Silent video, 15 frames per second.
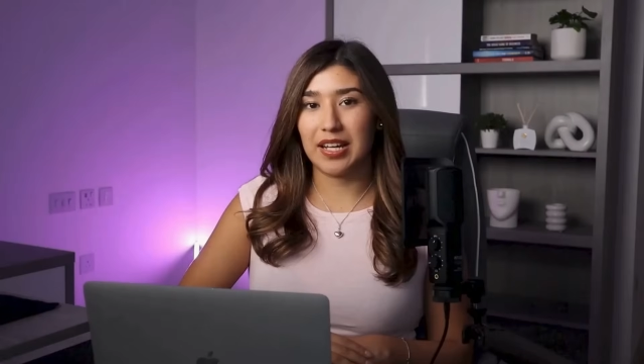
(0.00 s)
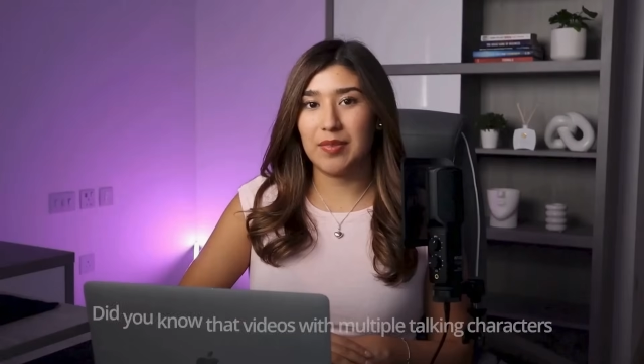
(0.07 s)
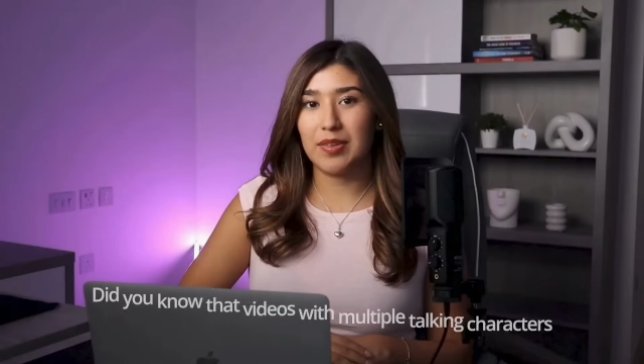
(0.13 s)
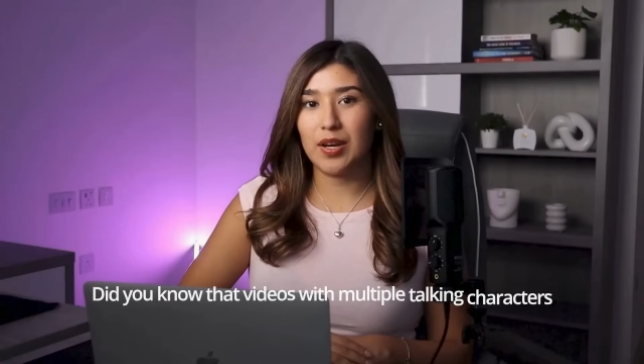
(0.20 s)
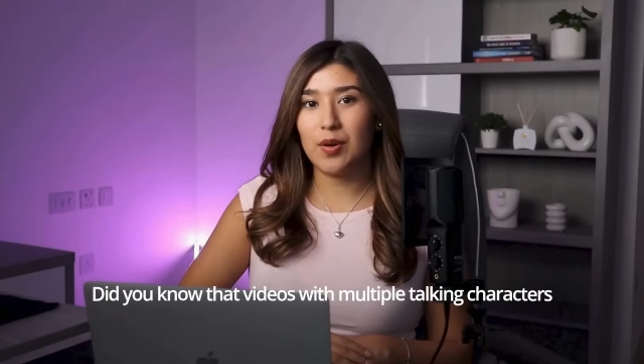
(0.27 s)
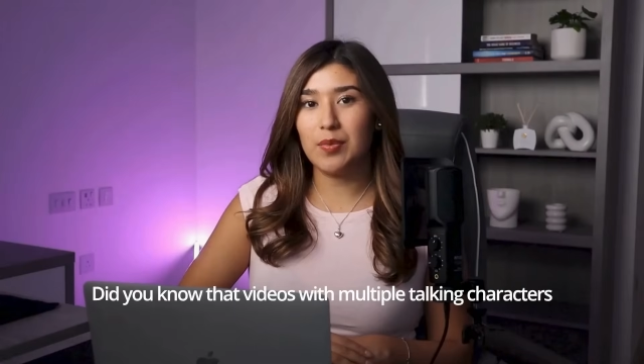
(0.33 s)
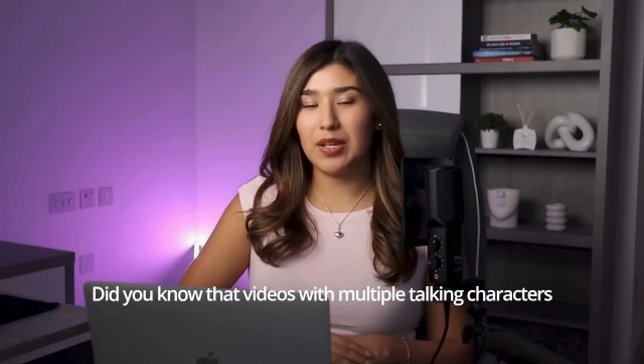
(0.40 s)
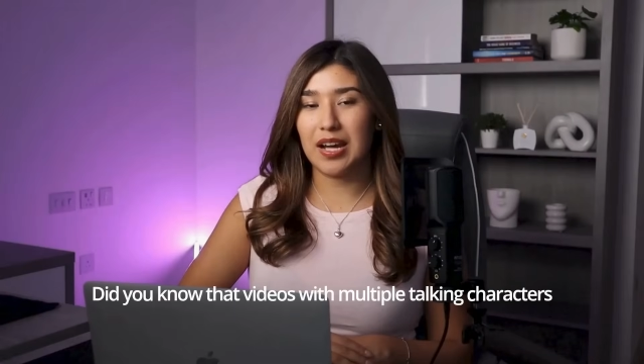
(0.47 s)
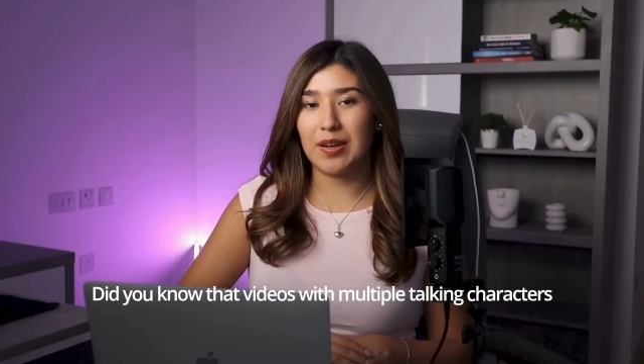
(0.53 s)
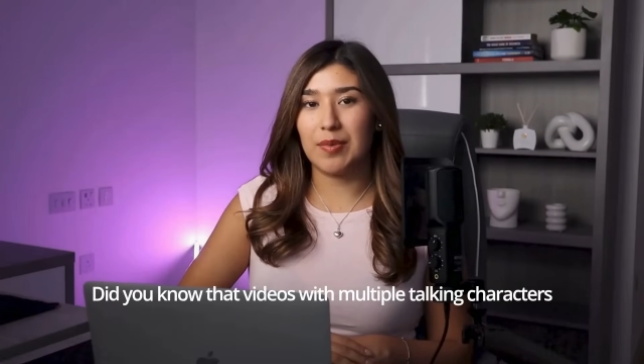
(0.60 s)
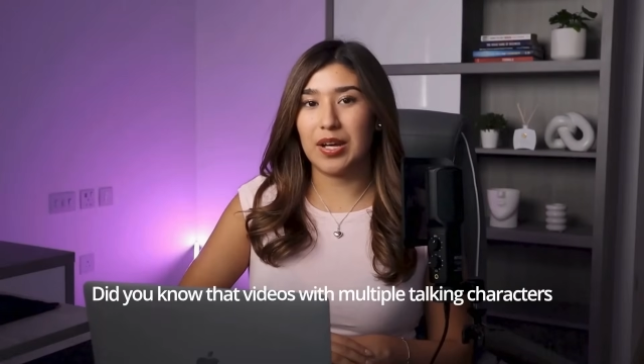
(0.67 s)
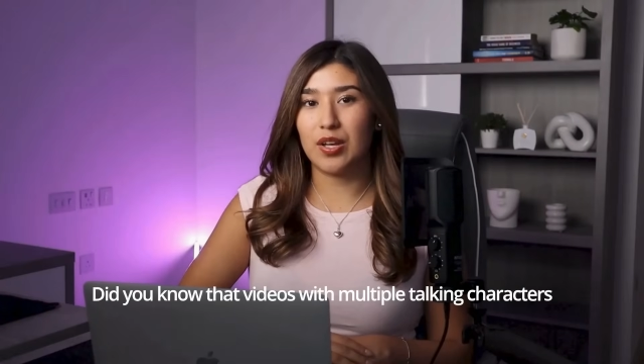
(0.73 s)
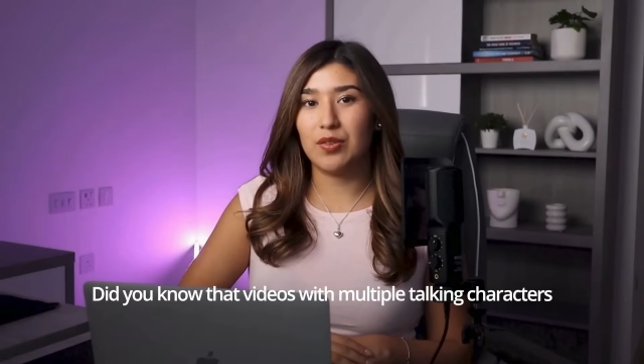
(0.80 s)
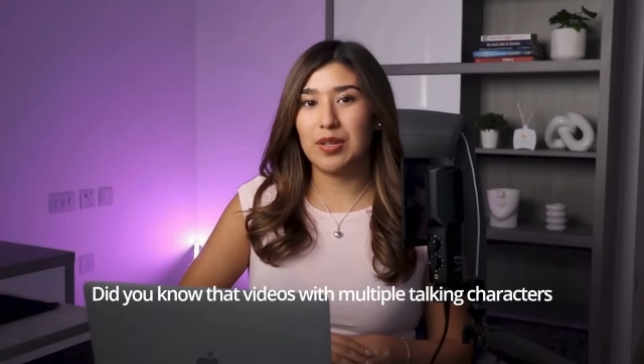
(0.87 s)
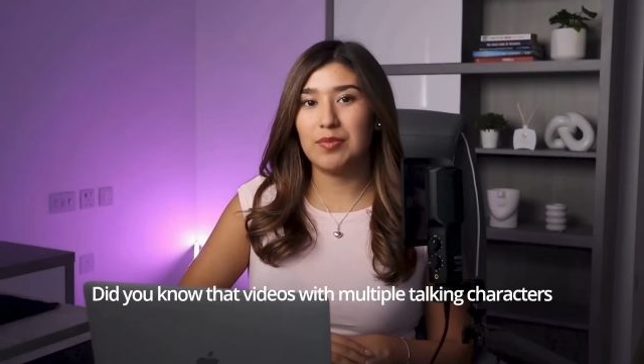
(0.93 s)
Did you know
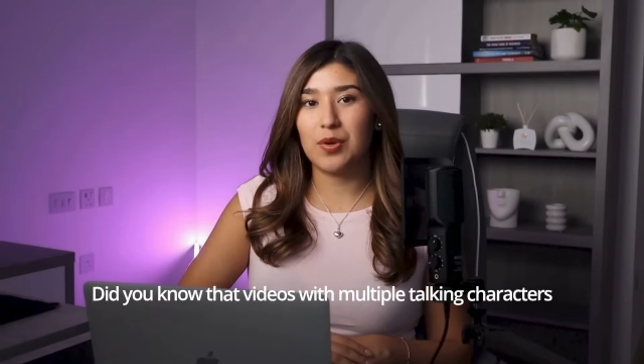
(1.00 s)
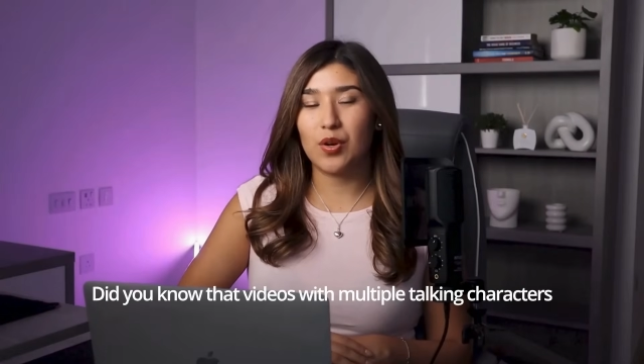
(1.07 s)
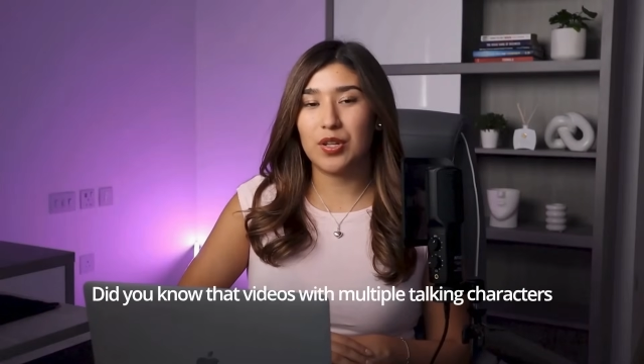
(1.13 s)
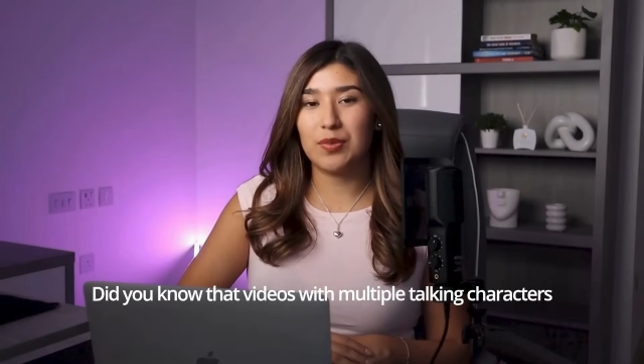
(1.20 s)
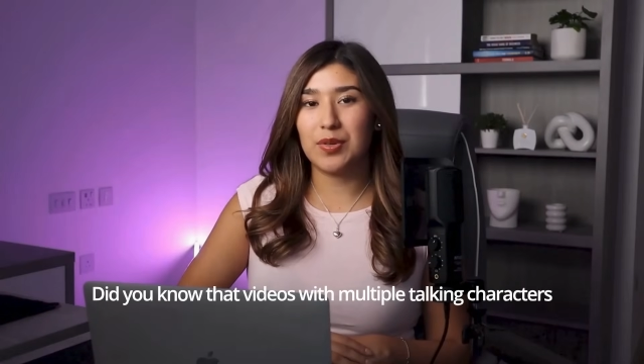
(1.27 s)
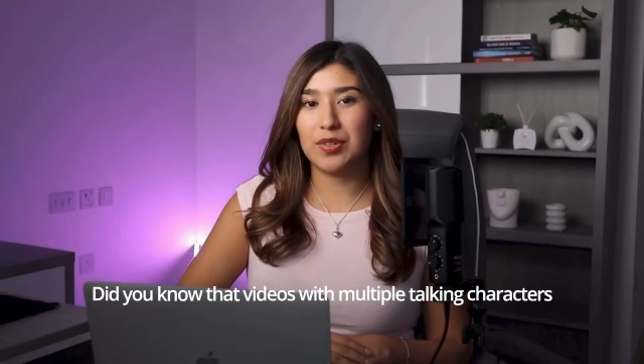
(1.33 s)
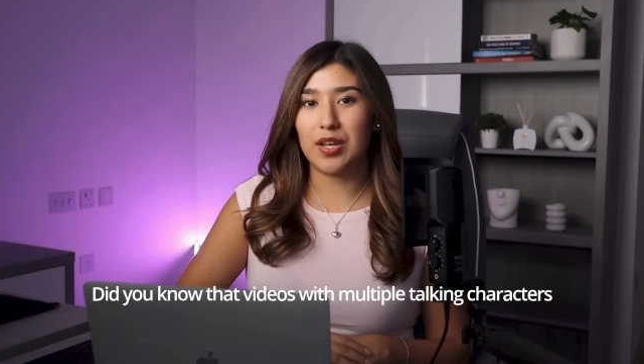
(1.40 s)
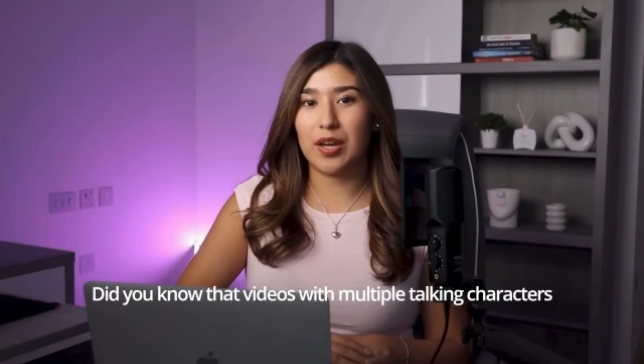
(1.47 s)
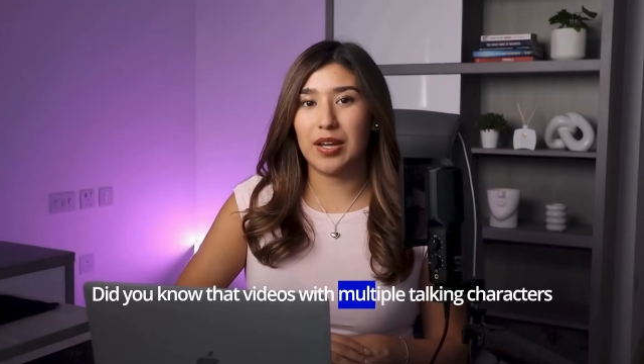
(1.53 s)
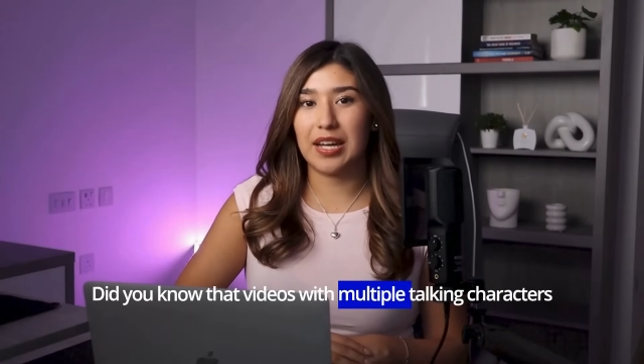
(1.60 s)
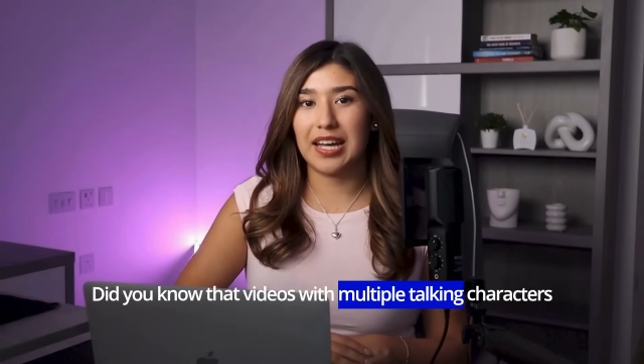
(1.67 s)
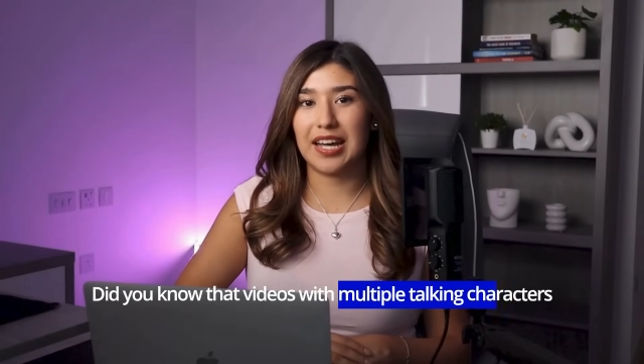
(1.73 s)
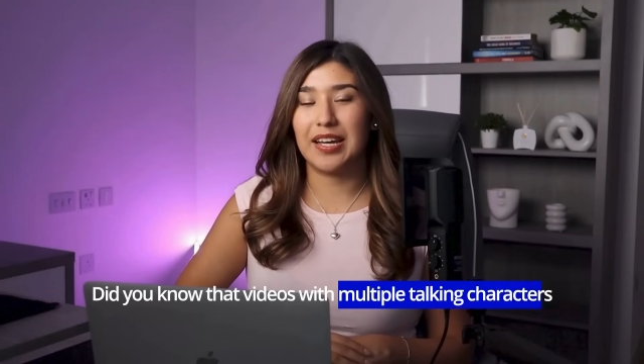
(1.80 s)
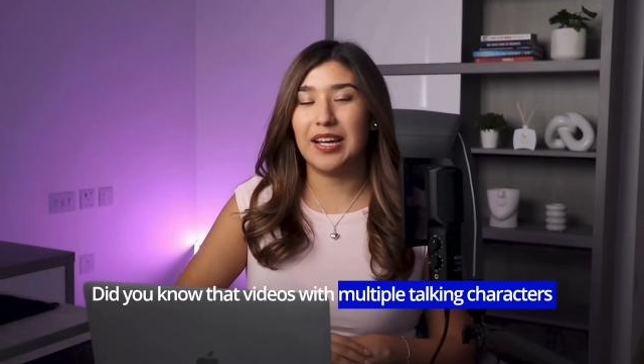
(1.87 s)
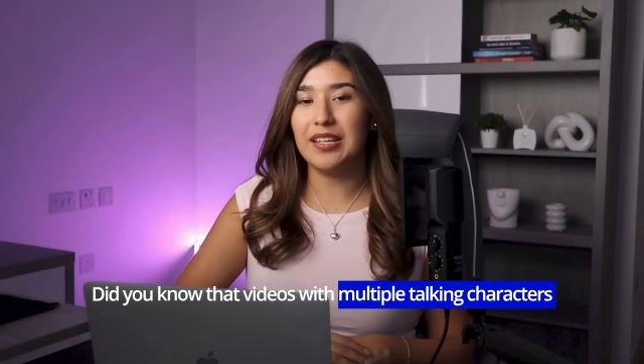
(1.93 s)
that videos with multiple
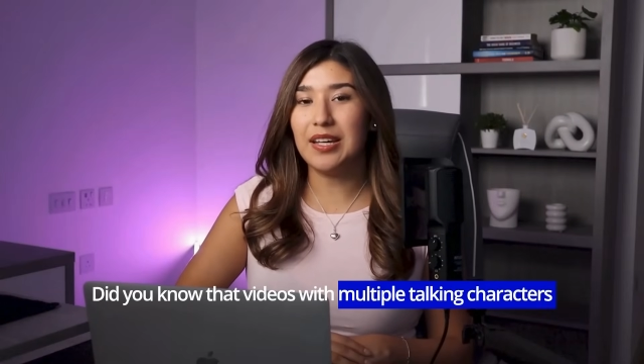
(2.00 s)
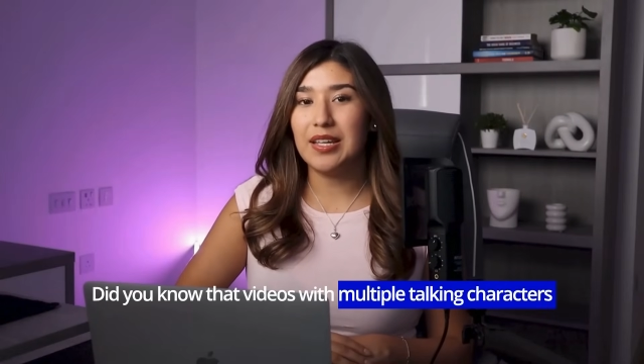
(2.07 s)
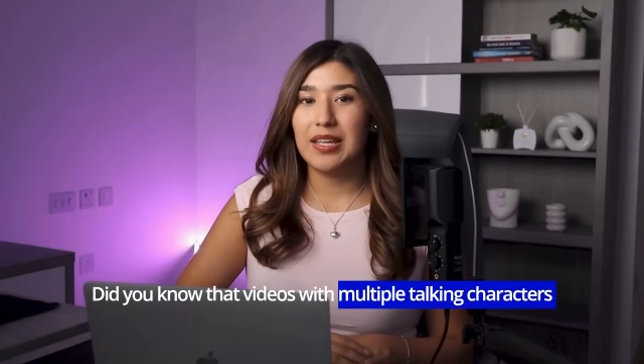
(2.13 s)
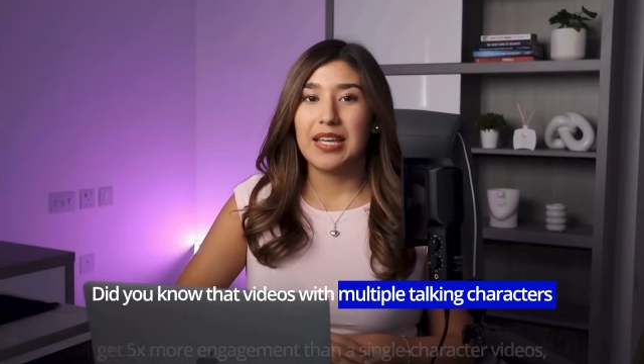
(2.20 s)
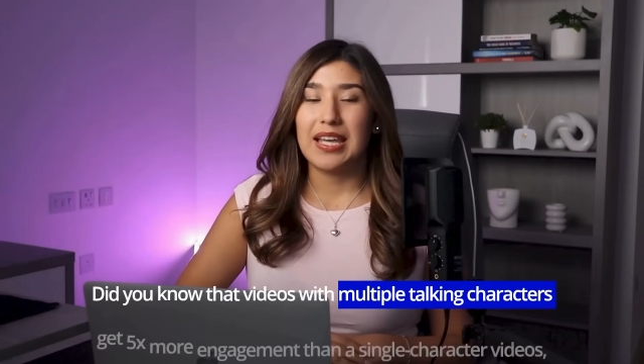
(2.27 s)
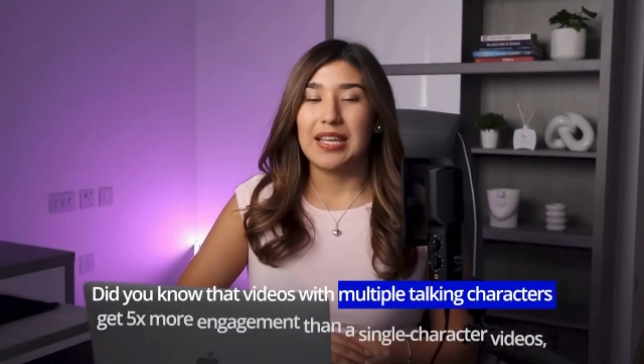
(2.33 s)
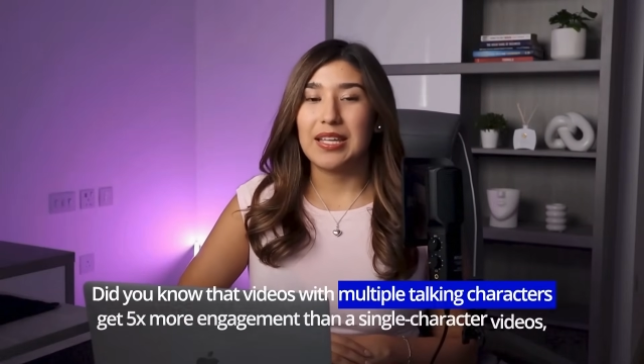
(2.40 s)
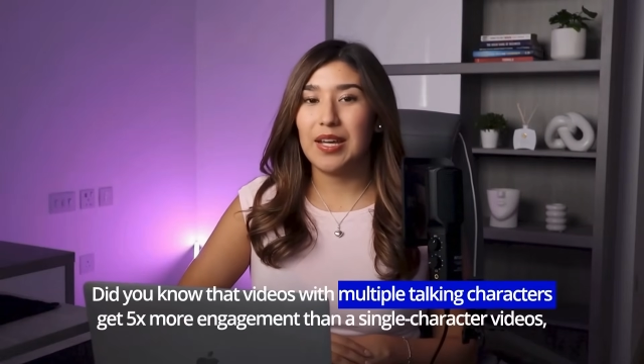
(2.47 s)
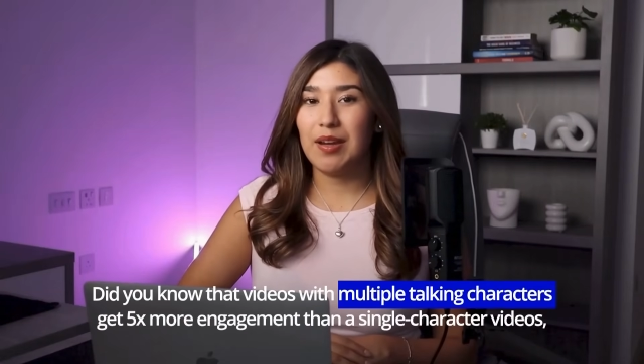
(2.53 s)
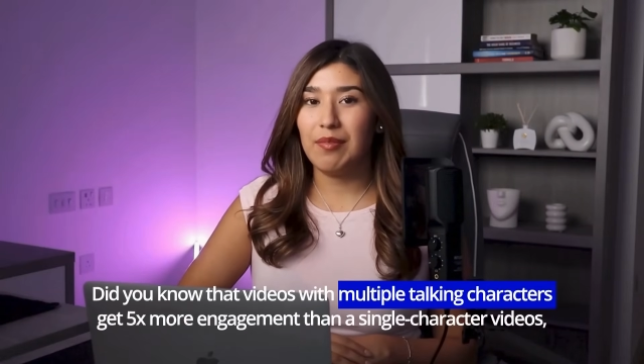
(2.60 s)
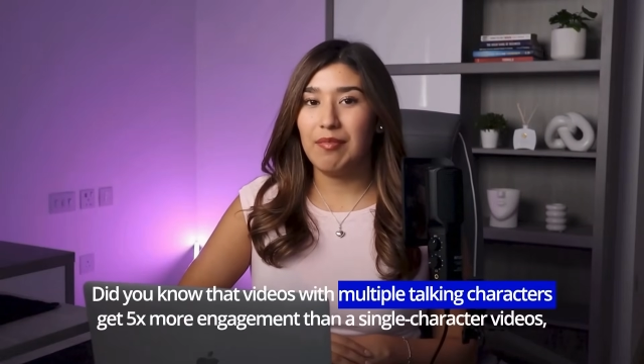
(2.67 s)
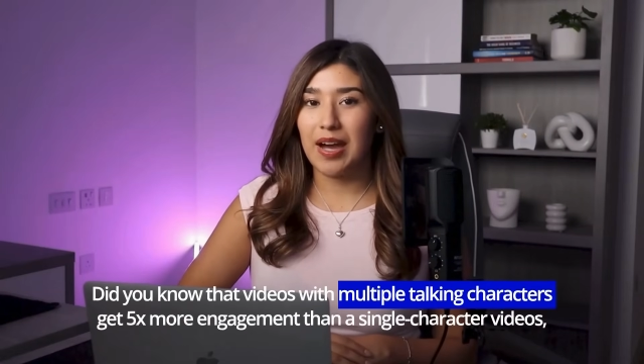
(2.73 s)
talking characters get